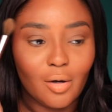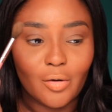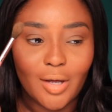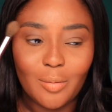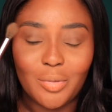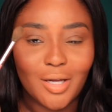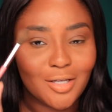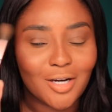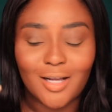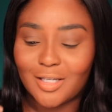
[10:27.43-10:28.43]
Okay,
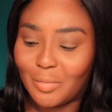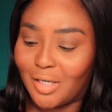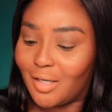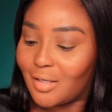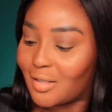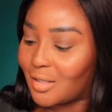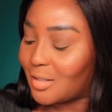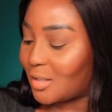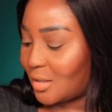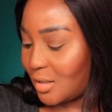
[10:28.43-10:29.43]
BH Cosmetics.
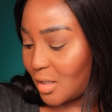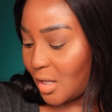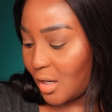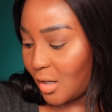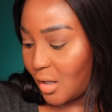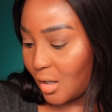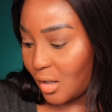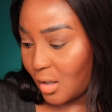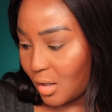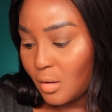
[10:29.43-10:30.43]
This is
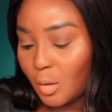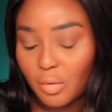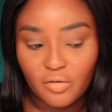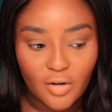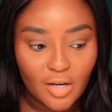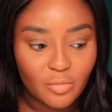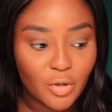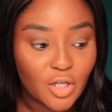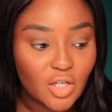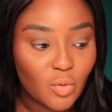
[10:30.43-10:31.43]
their number 5
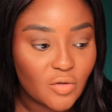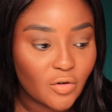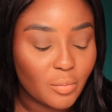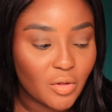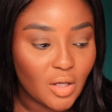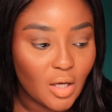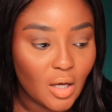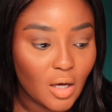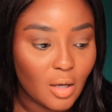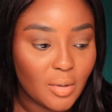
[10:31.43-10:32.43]
brush. This was from
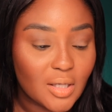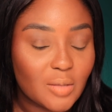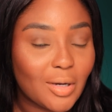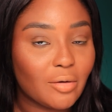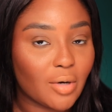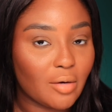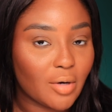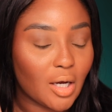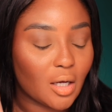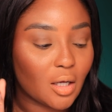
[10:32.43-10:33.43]
the It's My Ray
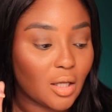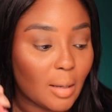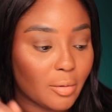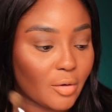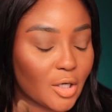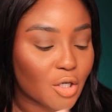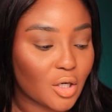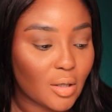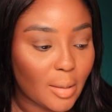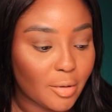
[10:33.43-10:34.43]
Ray
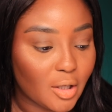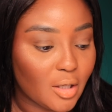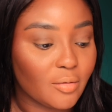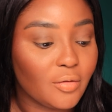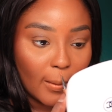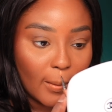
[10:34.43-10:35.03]
collaboration, I believe.